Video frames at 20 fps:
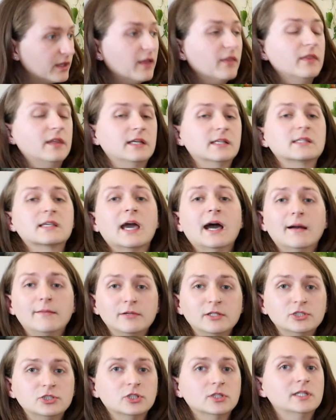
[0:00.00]
this
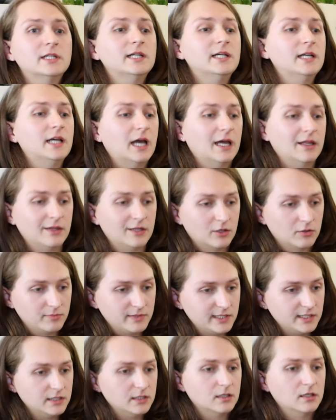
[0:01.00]
cabinetry, and there'll
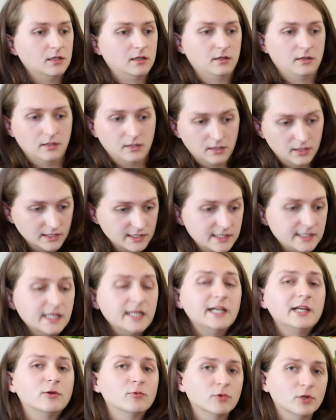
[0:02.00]
be the
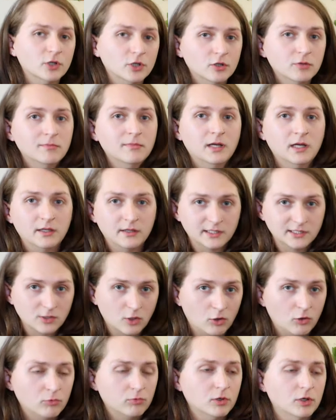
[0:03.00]
sitting room, this
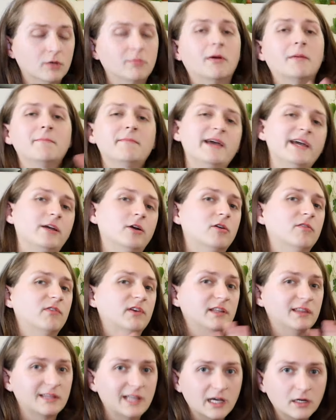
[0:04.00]
whole room
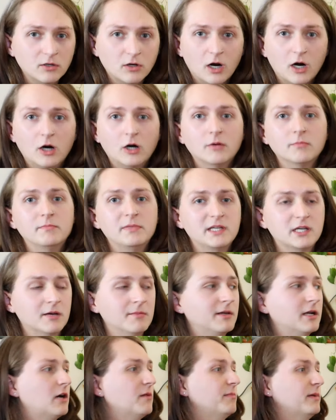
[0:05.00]
makeover. That'll all be
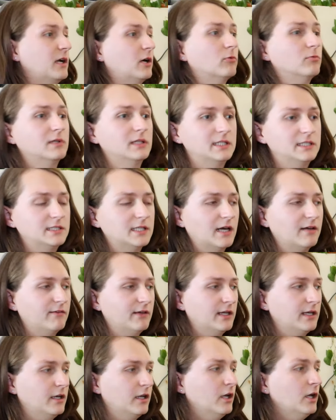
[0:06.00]
coming up, and I'll really dive
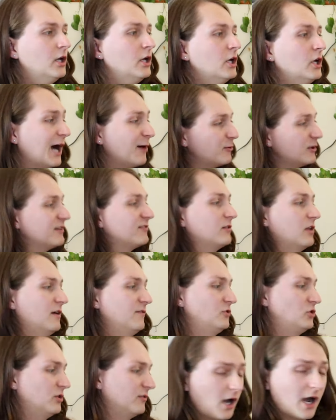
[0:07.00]
in. I would have
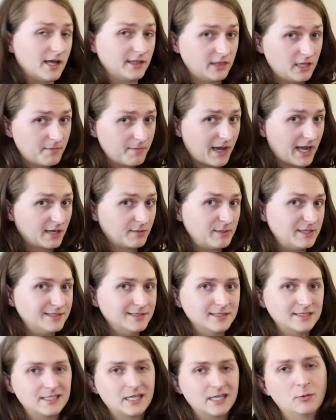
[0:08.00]
loved to have gotten the back
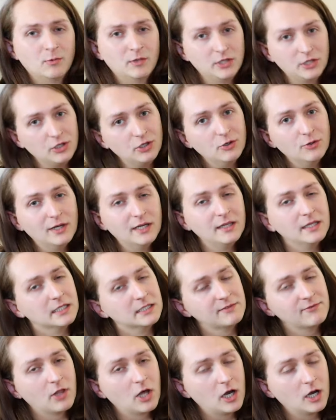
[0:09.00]
pieces with you in
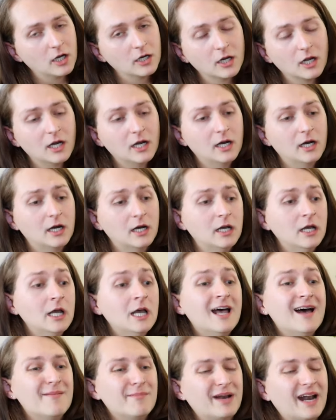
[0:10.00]
this vlog,
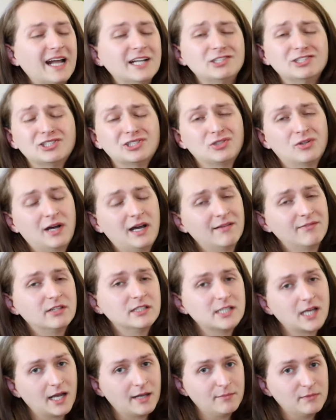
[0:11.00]
but I just don't have the
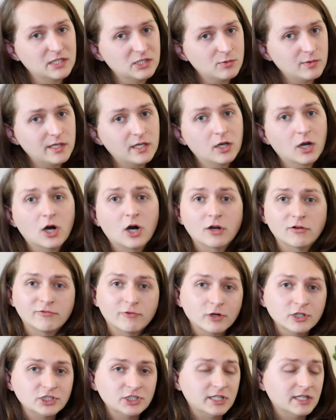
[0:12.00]
time this week.
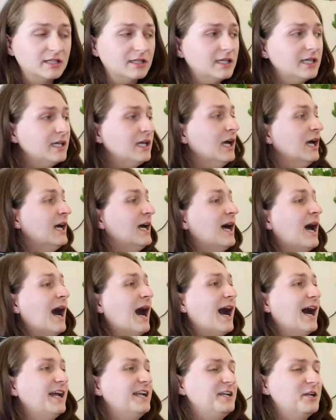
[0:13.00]
Unfortunately,
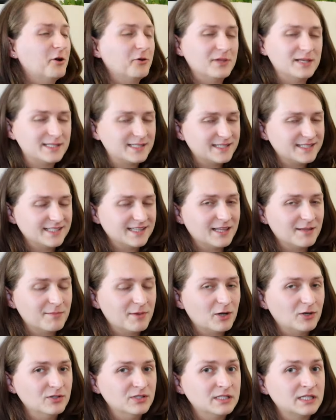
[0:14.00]
I know this isn't the
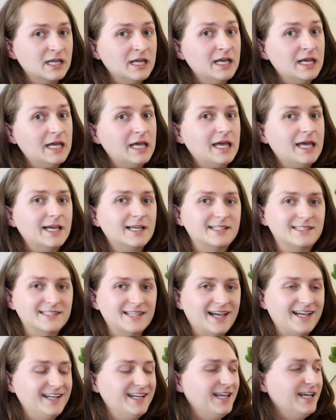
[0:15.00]
most
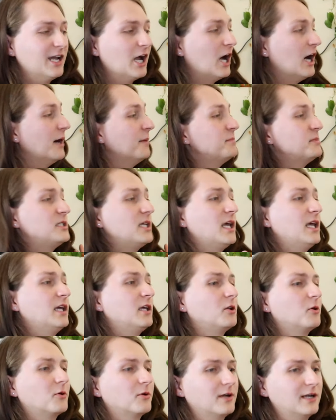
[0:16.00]
exciting
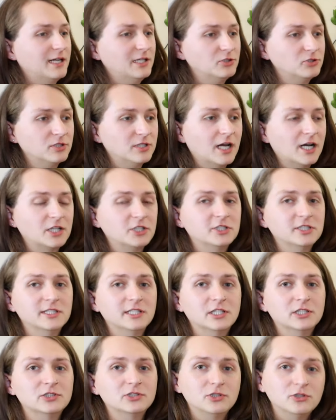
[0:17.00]
update or
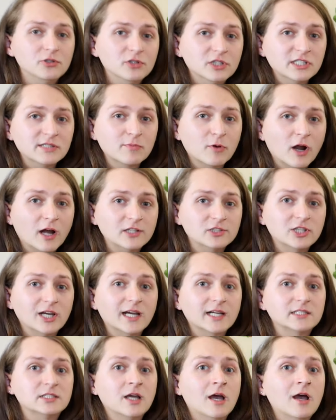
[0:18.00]
introduction to this project,